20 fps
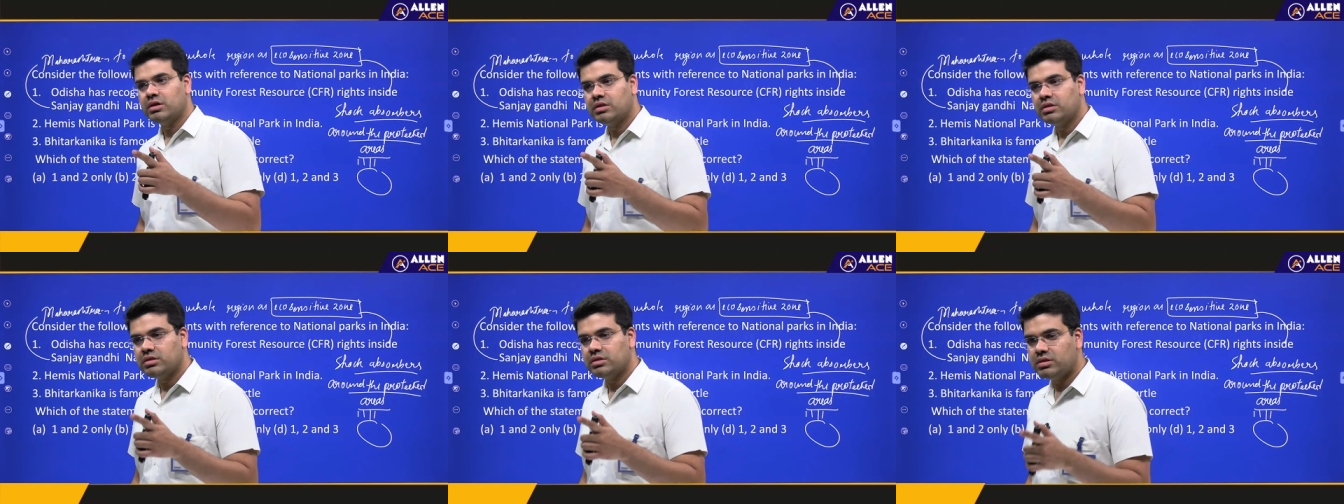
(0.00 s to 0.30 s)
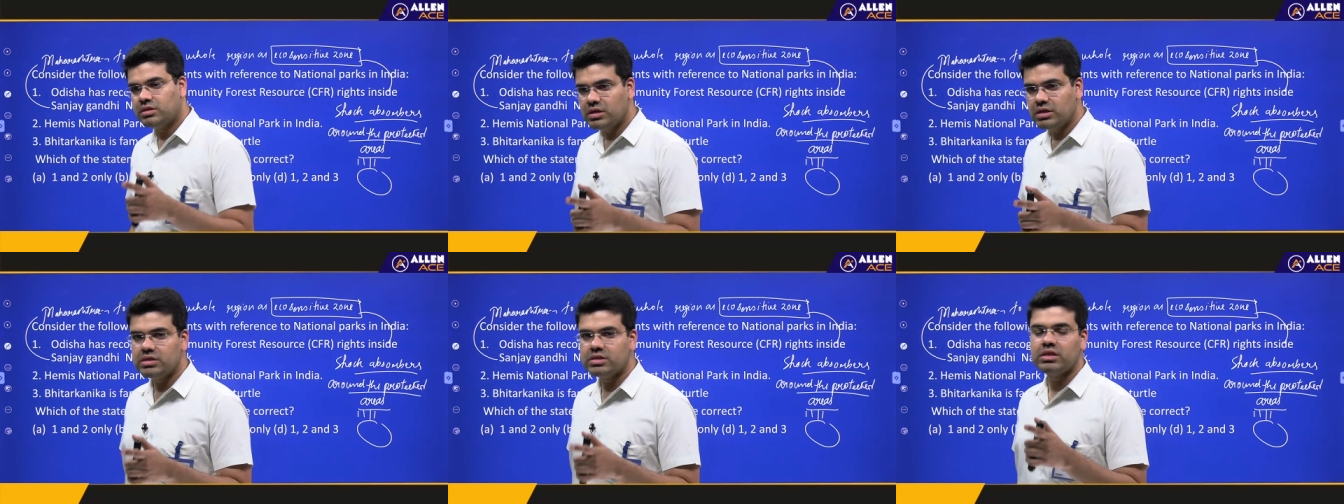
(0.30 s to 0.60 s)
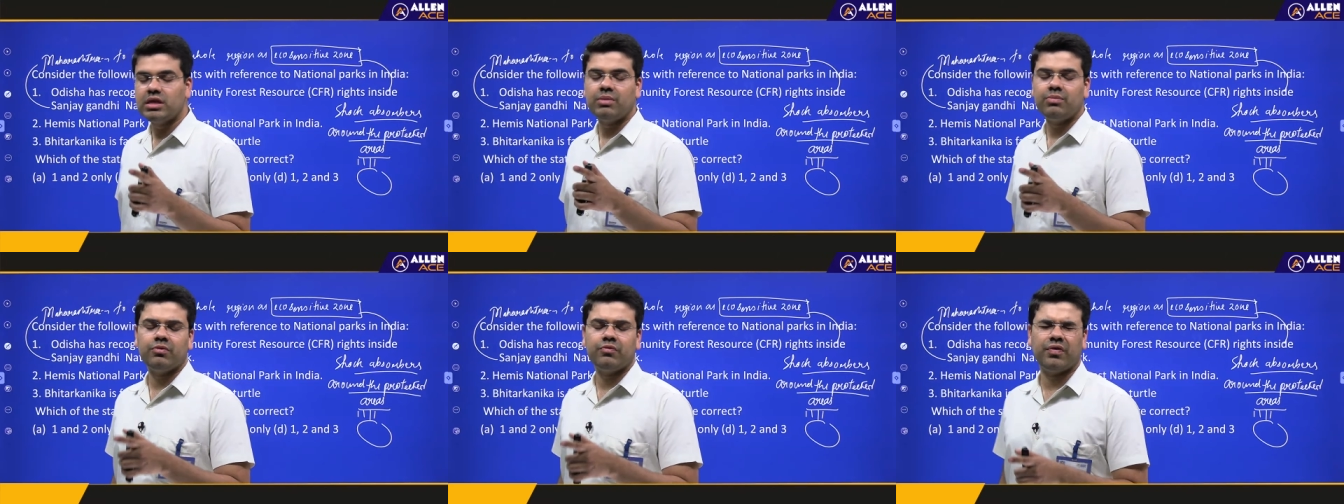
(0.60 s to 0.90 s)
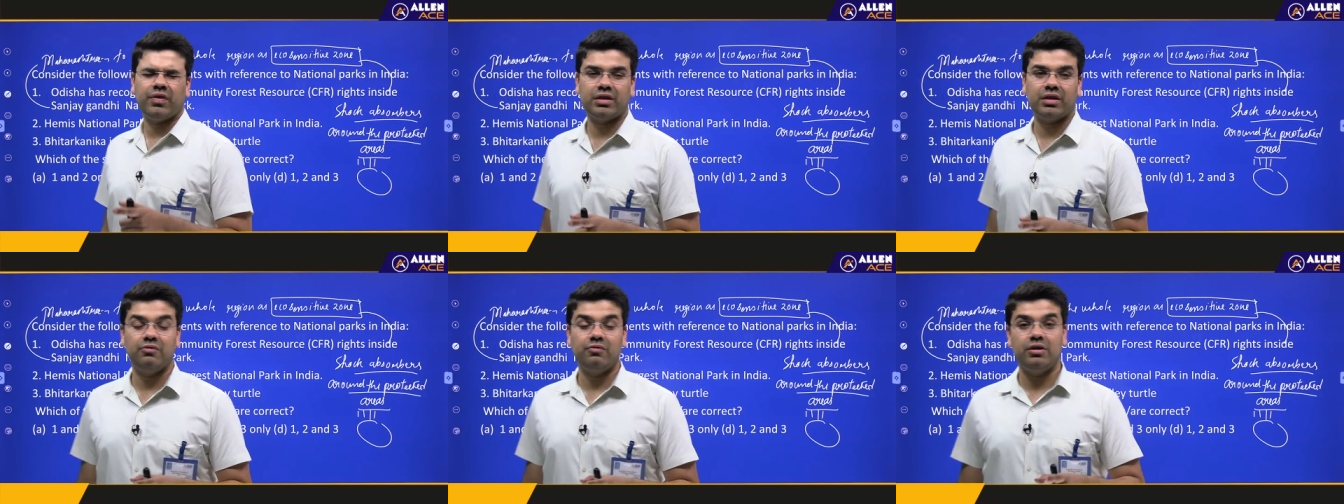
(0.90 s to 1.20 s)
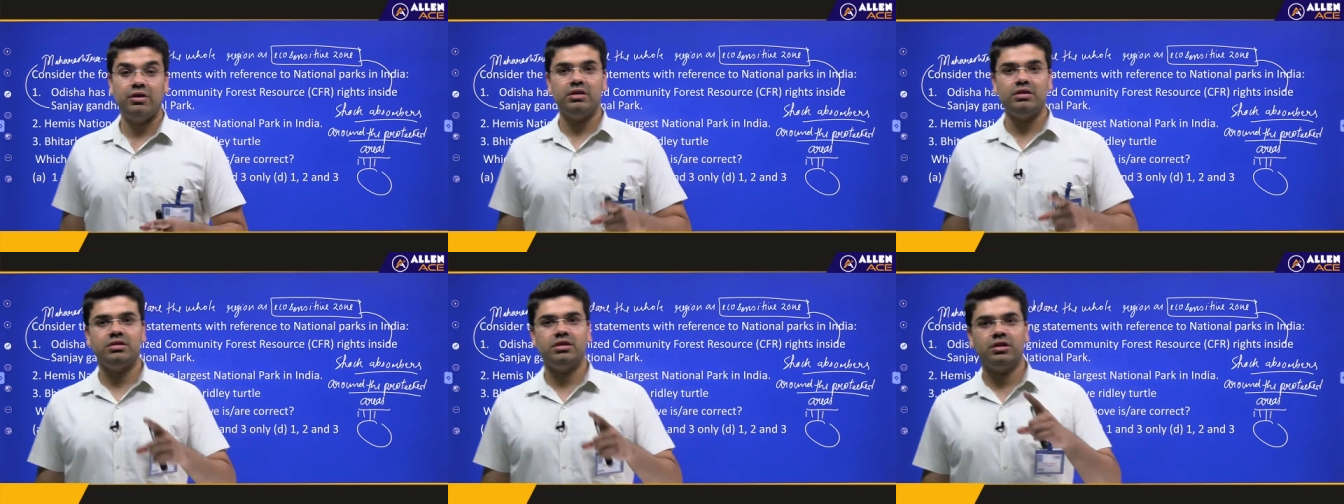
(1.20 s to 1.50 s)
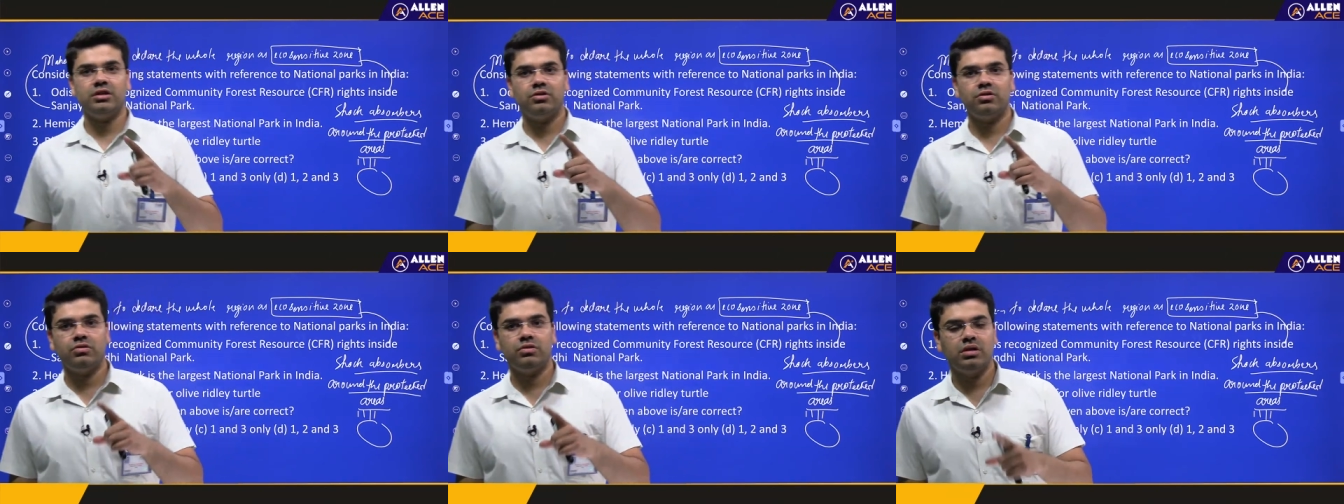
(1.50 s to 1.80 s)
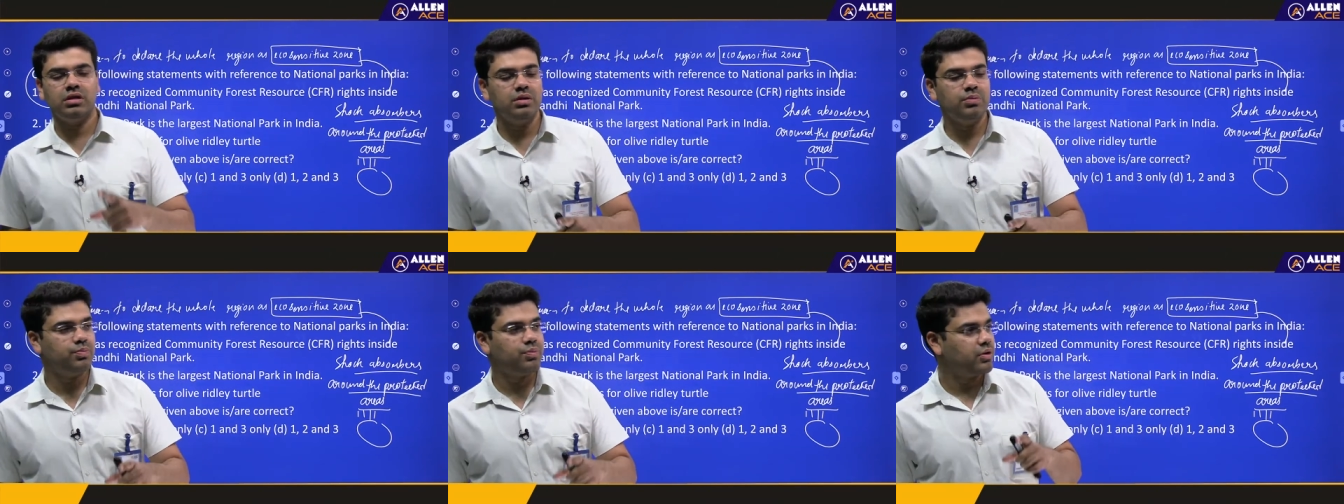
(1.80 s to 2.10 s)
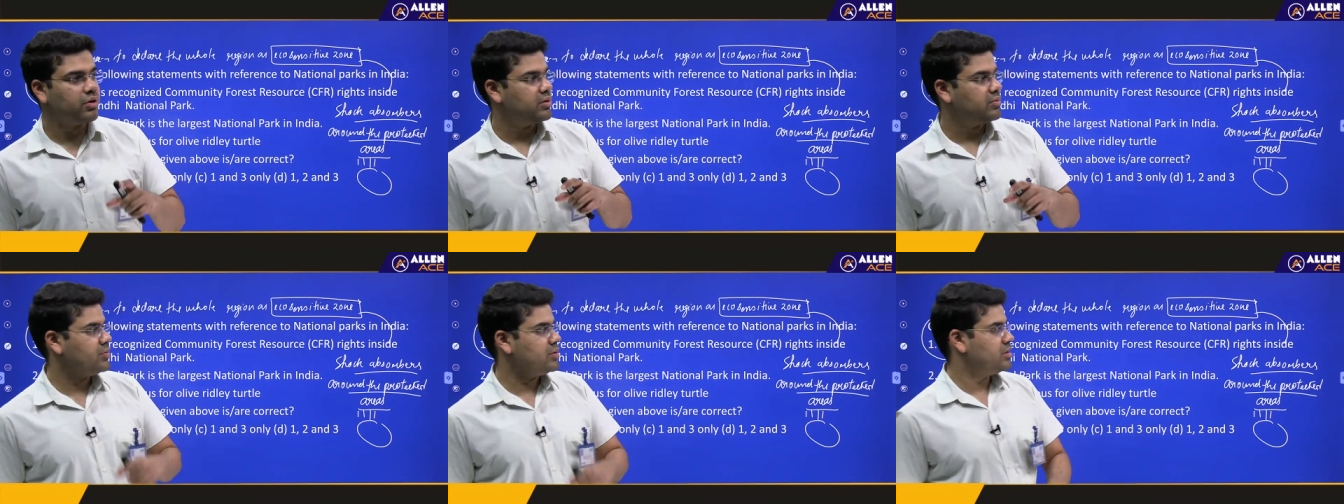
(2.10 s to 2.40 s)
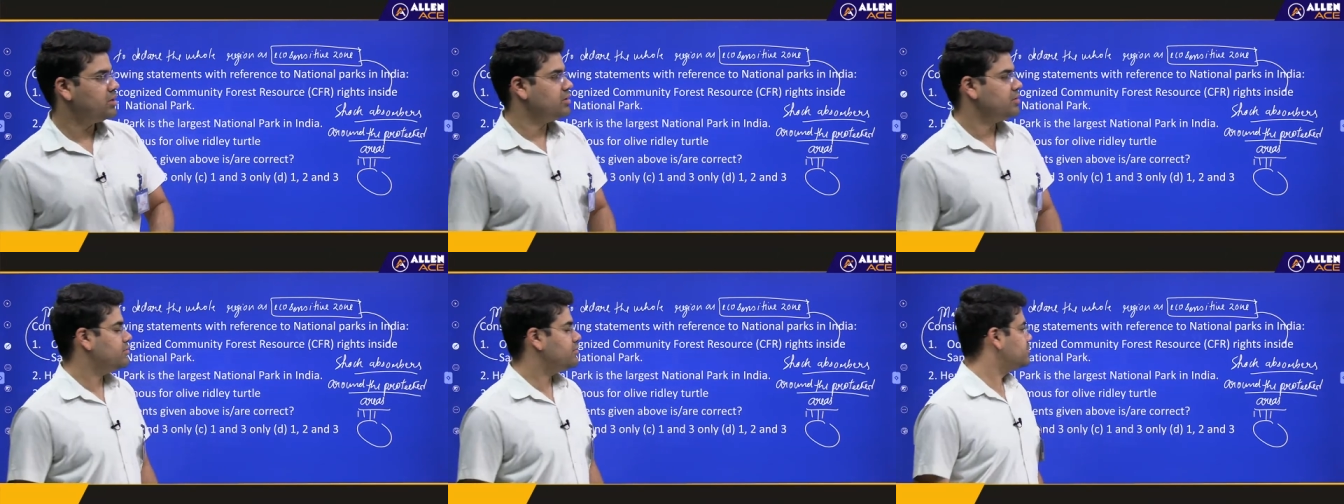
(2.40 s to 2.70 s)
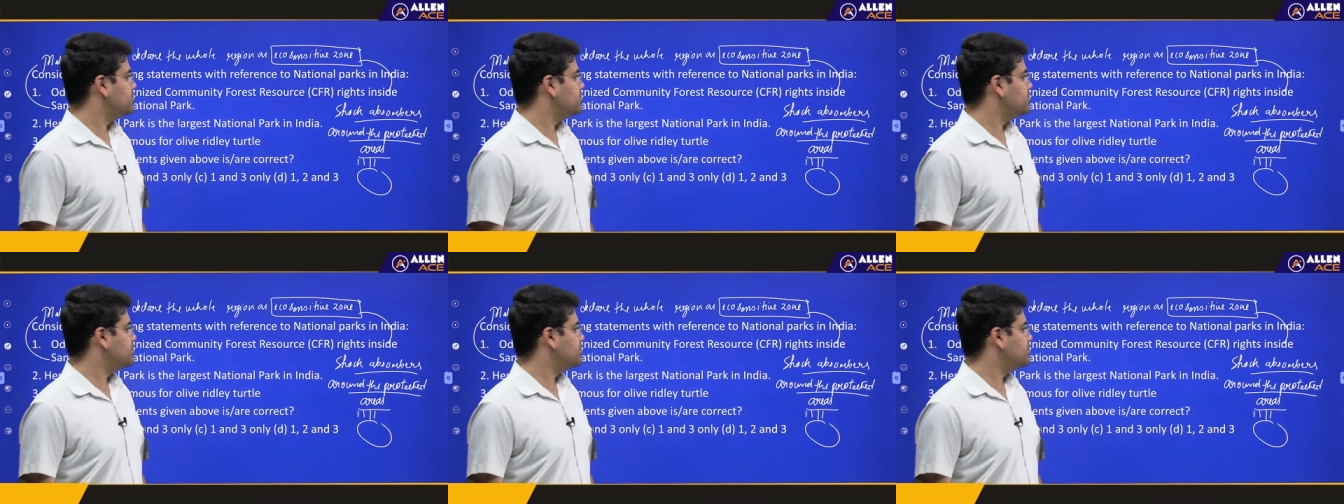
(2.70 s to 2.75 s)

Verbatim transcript: These type of activities are totally prohibited,